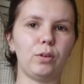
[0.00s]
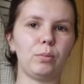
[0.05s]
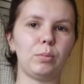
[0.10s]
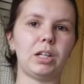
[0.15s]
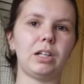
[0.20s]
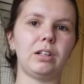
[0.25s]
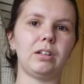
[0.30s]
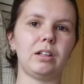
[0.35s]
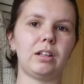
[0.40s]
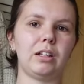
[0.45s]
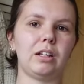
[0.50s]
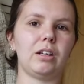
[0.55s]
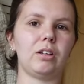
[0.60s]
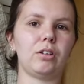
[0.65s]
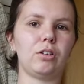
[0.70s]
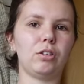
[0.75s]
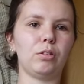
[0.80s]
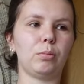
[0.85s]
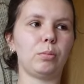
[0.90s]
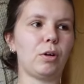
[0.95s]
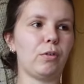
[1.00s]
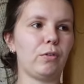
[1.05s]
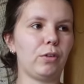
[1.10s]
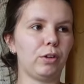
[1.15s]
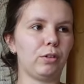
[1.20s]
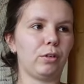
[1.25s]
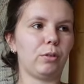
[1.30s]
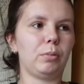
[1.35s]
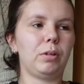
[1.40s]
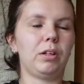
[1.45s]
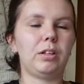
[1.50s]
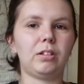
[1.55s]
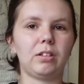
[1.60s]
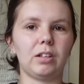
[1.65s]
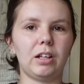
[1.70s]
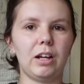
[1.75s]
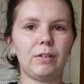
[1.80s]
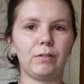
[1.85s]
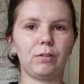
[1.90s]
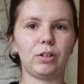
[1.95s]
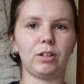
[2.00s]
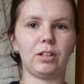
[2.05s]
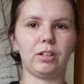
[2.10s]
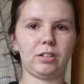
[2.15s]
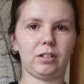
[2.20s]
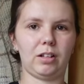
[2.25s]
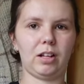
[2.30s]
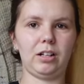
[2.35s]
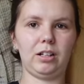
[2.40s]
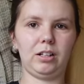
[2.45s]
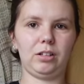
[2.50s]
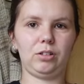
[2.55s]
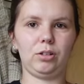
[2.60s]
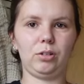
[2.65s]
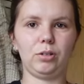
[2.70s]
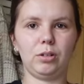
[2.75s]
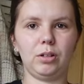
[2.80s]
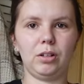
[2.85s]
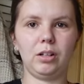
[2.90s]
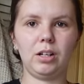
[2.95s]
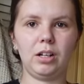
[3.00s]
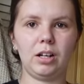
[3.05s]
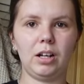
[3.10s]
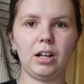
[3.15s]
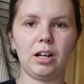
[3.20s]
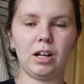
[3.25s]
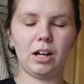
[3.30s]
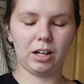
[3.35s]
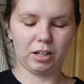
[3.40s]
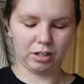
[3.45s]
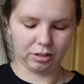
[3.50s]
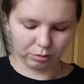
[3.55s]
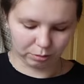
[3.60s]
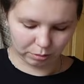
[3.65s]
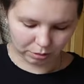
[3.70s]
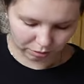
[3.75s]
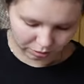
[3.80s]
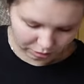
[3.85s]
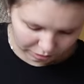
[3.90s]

for me. I think it cuts me off at the wrong place because I have got this slightly too high as well,